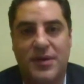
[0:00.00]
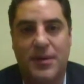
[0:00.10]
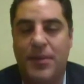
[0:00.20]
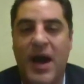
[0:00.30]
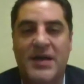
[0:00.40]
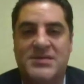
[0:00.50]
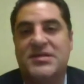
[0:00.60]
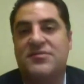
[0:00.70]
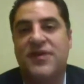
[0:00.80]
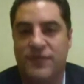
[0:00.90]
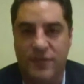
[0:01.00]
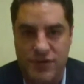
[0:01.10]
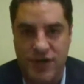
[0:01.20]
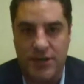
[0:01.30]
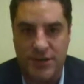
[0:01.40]
Bias in favor of
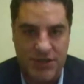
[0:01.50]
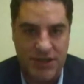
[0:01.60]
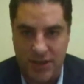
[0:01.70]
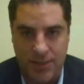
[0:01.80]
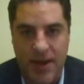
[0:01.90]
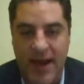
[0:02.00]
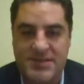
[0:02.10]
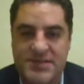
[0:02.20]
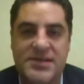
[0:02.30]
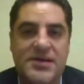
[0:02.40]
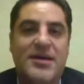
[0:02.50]
Charlie Sheen in the past.